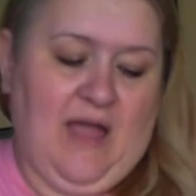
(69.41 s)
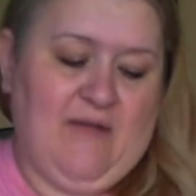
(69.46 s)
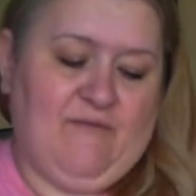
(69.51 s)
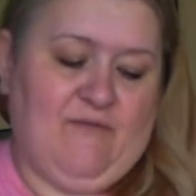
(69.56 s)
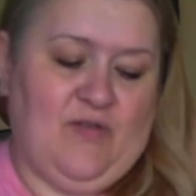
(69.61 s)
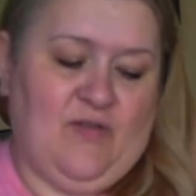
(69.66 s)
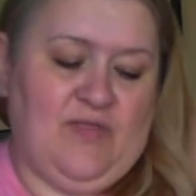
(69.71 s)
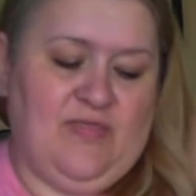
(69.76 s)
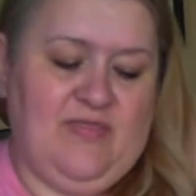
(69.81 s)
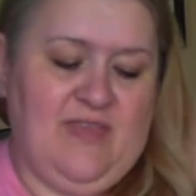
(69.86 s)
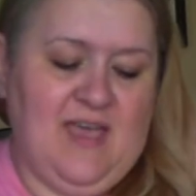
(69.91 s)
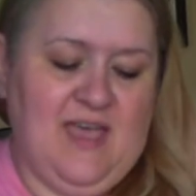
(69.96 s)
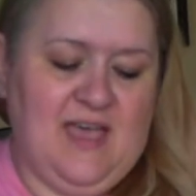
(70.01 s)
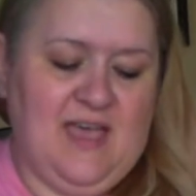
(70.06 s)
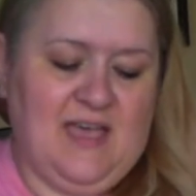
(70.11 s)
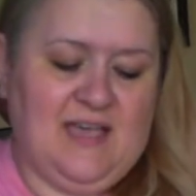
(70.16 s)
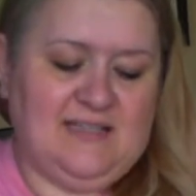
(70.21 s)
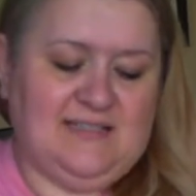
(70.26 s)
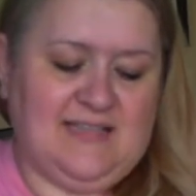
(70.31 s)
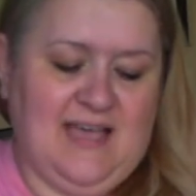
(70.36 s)
And for
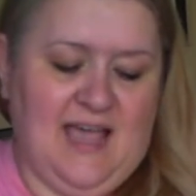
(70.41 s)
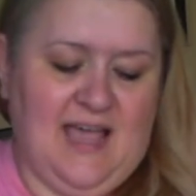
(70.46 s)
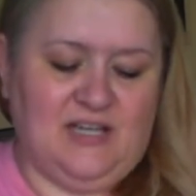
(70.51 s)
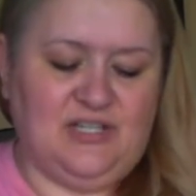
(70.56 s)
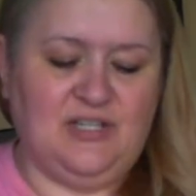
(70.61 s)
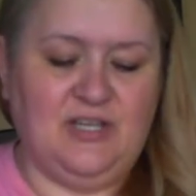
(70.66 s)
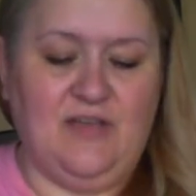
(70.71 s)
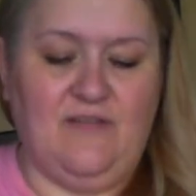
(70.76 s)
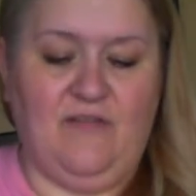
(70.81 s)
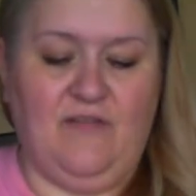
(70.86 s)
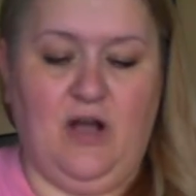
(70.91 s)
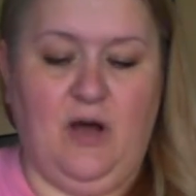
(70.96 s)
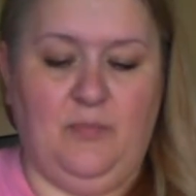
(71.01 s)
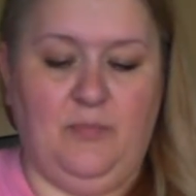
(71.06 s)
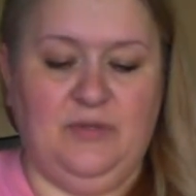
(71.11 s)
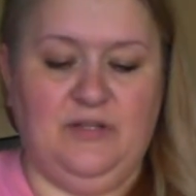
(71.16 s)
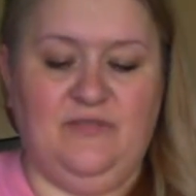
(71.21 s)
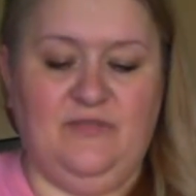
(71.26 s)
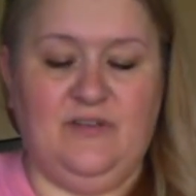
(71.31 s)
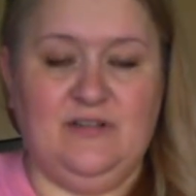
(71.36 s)
this, I actually have a
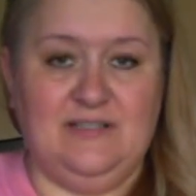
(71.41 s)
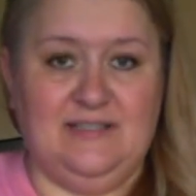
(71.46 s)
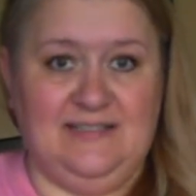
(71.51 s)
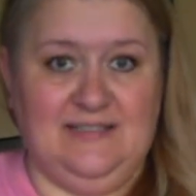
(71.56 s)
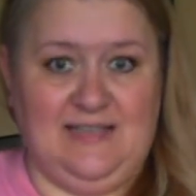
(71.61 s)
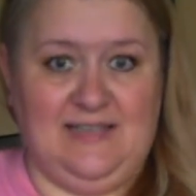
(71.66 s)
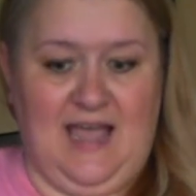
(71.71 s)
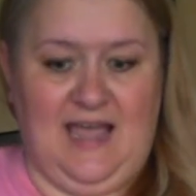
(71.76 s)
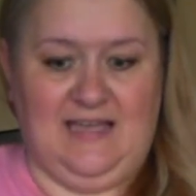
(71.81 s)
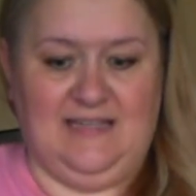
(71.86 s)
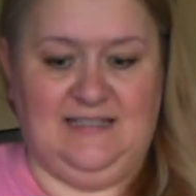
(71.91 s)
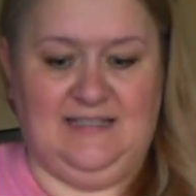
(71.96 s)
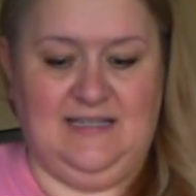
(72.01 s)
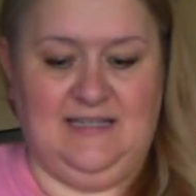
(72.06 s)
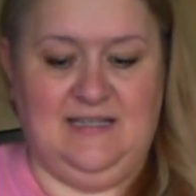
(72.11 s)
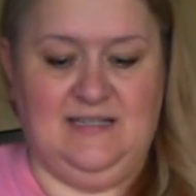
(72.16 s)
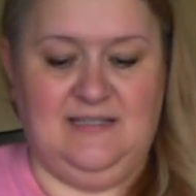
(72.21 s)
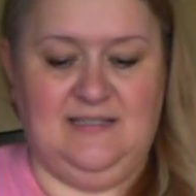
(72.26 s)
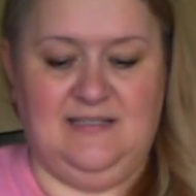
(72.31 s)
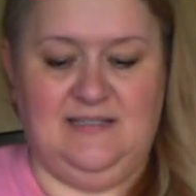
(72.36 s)
couple different
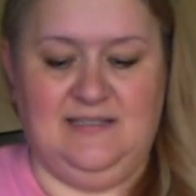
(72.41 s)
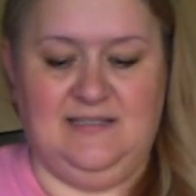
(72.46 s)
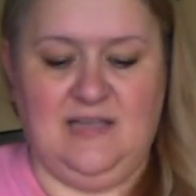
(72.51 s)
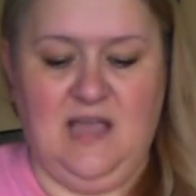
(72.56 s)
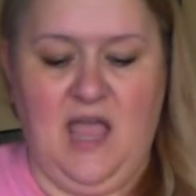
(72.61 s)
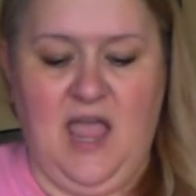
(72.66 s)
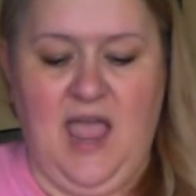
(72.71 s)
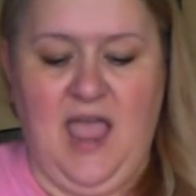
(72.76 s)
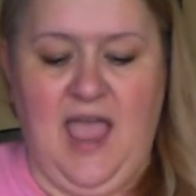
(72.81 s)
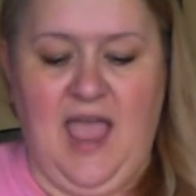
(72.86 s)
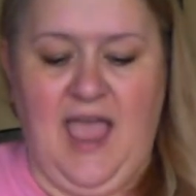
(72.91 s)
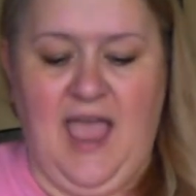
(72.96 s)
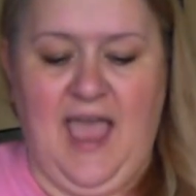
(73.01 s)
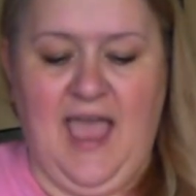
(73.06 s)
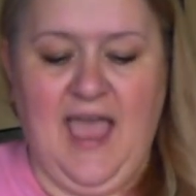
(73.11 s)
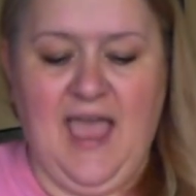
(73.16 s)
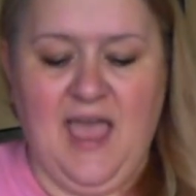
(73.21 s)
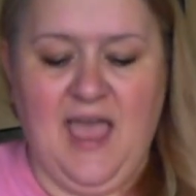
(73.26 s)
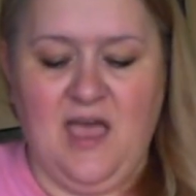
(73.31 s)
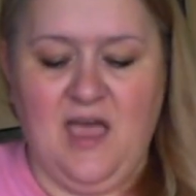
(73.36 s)
sizes
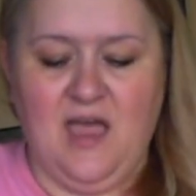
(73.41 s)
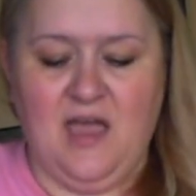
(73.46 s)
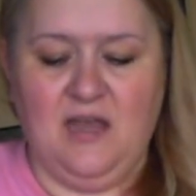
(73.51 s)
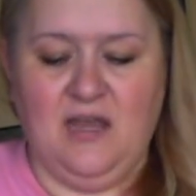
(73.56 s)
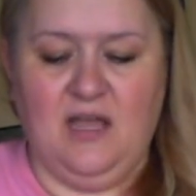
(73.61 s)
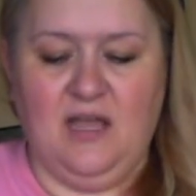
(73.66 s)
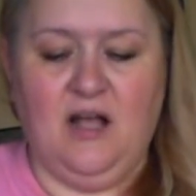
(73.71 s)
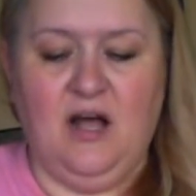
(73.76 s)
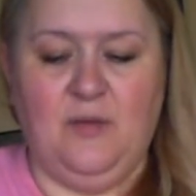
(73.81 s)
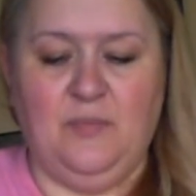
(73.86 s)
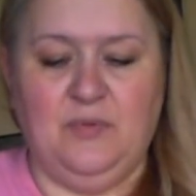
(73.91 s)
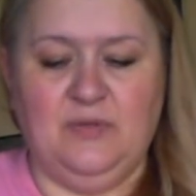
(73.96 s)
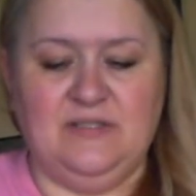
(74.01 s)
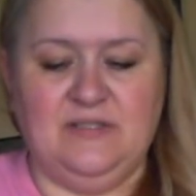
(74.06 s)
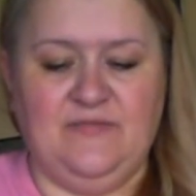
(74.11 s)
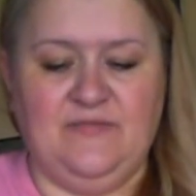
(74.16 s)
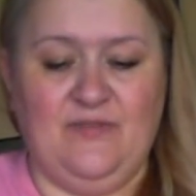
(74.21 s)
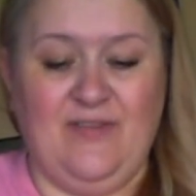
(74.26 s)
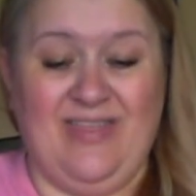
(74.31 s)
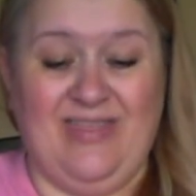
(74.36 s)
and a couple
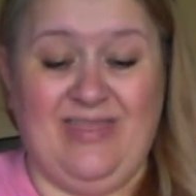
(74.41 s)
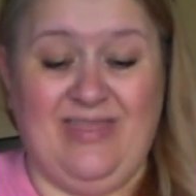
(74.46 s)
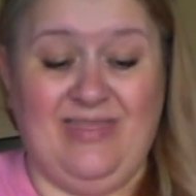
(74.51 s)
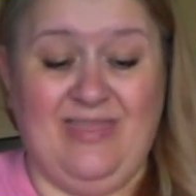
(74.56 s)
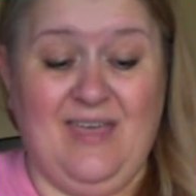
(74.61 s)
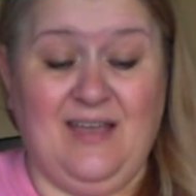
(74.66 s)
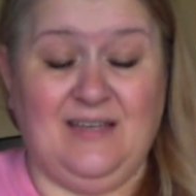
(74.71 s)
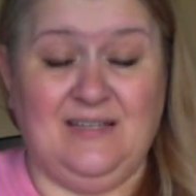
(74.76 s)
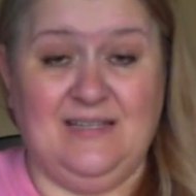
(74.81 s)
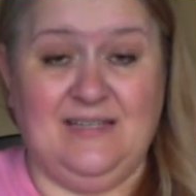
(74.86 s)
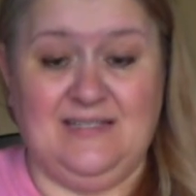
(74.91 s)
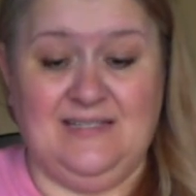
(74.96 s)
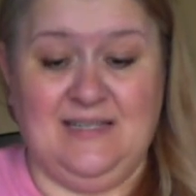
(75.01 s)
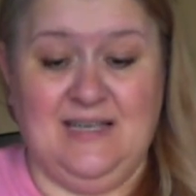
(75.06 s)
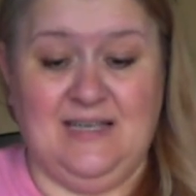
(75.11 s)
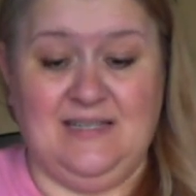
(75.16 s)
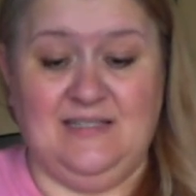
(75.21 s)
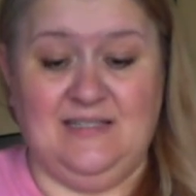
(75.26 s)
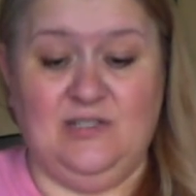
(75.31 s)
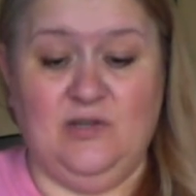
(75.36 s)
different
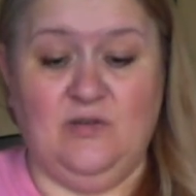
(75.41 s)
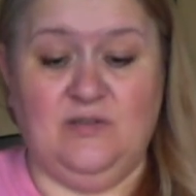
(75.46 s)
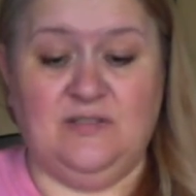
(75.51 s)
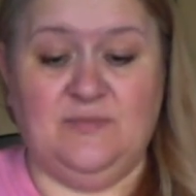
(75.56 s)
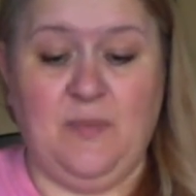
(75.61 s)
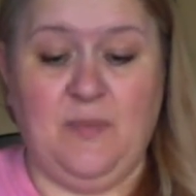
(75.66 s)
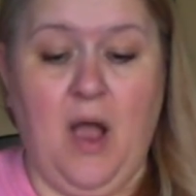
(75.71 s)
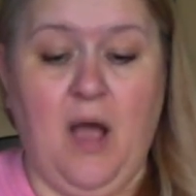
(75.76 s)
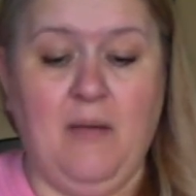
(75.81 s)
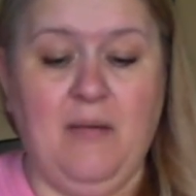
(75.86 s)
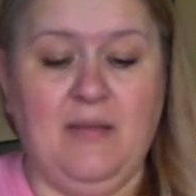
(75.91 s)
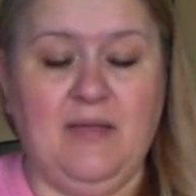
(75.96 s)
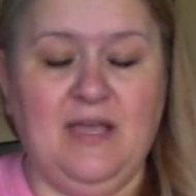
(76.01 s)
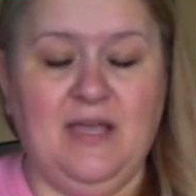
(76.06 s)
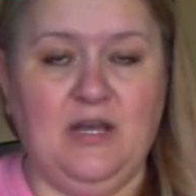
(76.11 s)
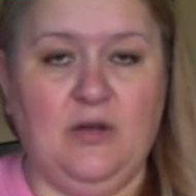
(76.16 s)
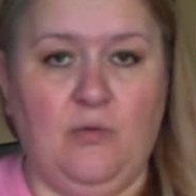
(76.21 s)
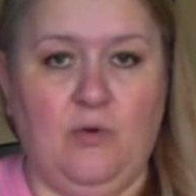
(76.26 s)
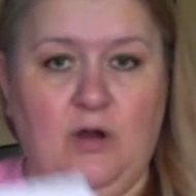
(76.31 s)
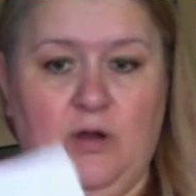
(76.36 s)
thicknesses. So it's probably
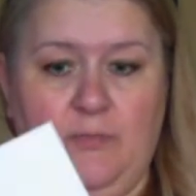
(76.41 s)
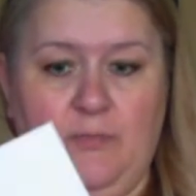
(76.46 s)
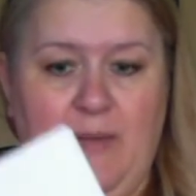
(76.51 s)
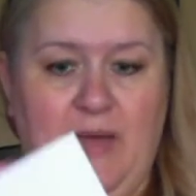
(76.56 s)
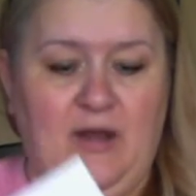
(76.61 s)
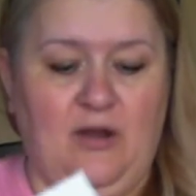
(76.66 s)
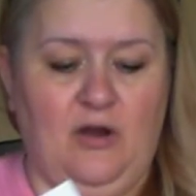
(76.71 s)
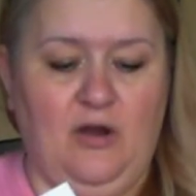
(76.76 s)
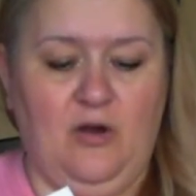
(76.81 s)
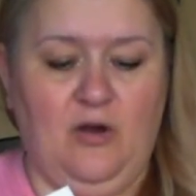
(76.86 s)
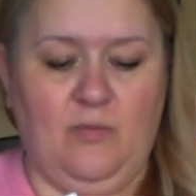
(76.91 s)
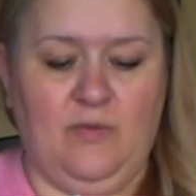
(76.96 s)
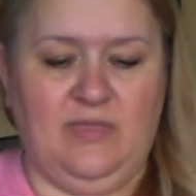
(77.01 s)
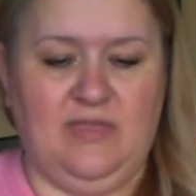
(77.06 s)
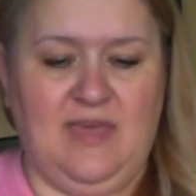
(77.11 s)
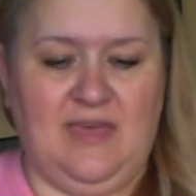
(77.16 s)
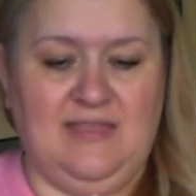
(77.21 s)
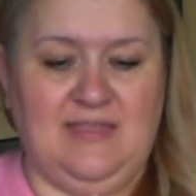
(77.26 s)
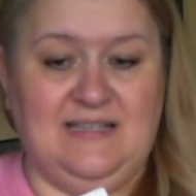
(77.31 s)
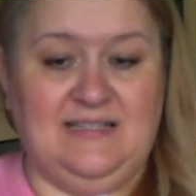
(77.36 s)
going to work better with
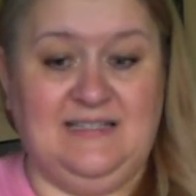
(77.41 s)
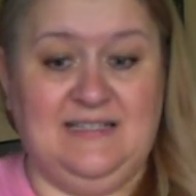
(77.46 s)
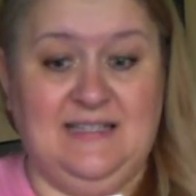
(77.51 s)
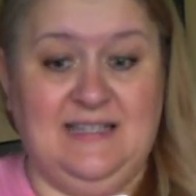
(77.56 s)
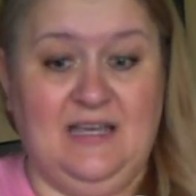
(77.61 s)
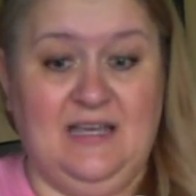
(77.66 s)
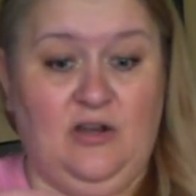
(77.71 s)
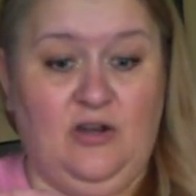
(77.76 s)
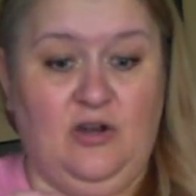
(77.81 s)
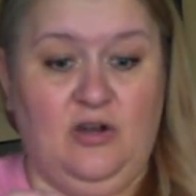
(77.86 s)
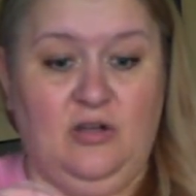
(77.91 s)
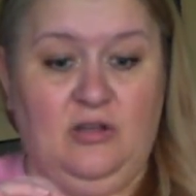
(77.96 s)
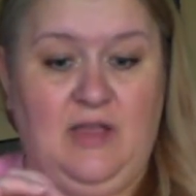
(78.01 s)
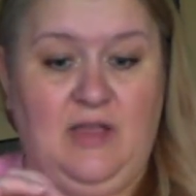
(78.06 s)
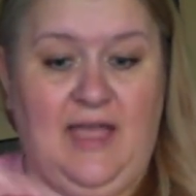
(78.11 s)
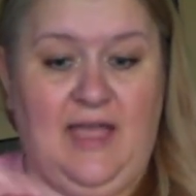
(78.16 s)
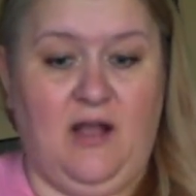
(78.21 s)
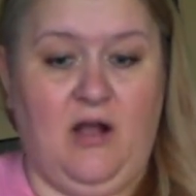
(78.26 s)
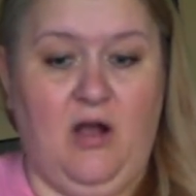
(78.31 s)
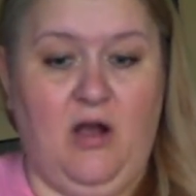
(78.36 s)
like this thicker
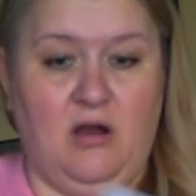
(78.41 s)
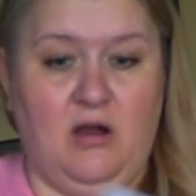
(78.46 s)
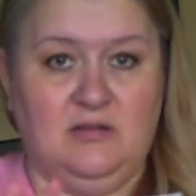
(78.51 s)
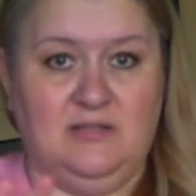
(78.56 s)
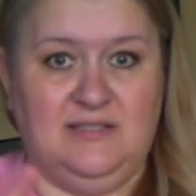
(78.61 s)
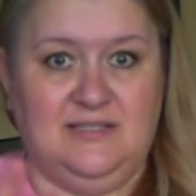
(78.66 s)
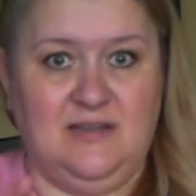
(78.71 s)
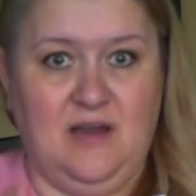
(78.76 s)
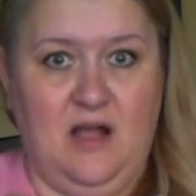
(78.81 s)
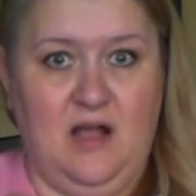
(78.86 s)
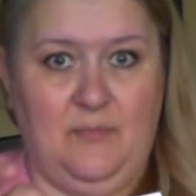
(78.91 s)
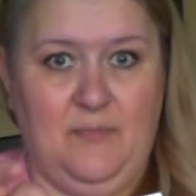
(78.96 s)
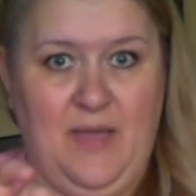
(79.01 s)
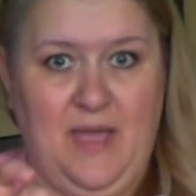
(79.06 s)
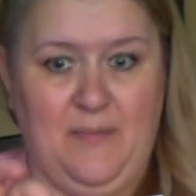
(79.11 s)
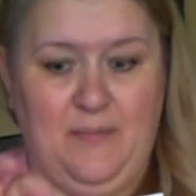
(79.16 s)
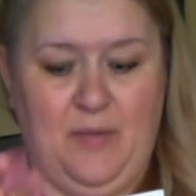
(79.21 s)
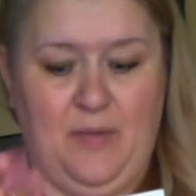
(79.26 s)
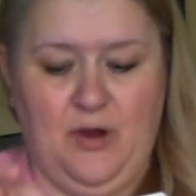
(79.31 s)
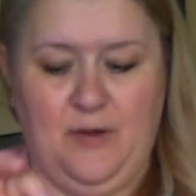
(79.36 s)
like cardstock
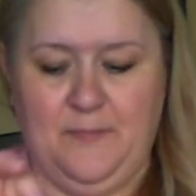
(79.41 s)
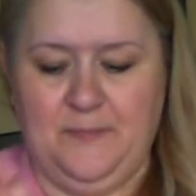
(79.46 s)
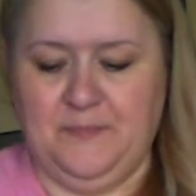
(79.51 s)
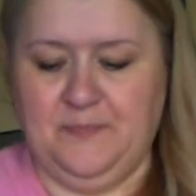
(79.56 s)
paper.